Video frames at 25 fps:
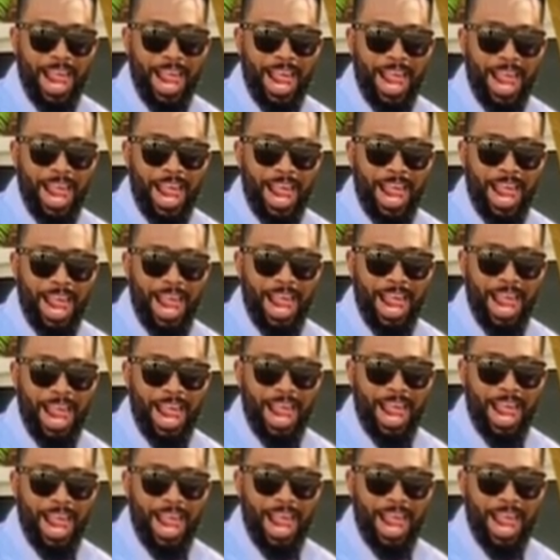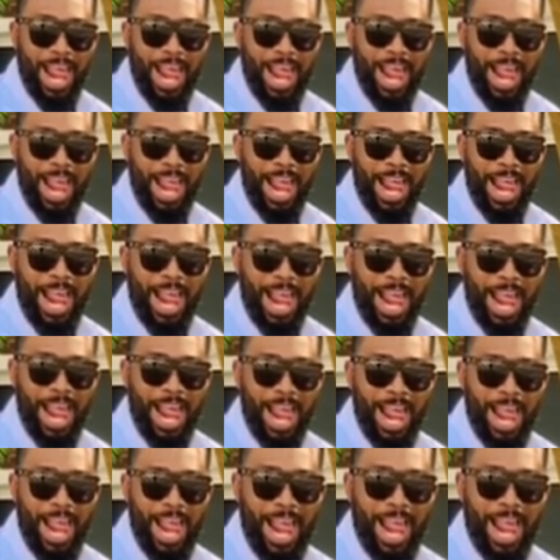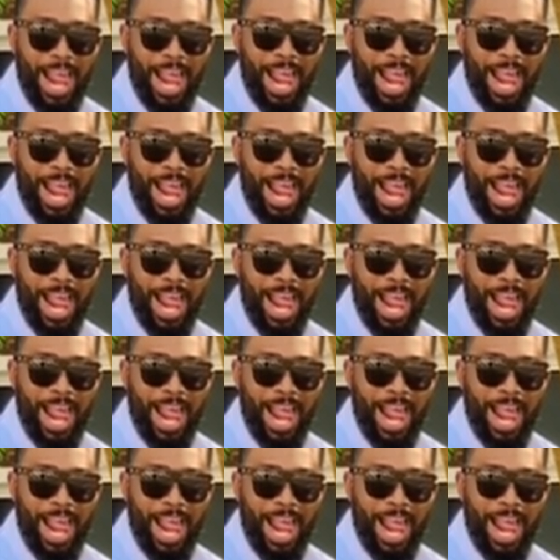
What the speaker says: (not speaking)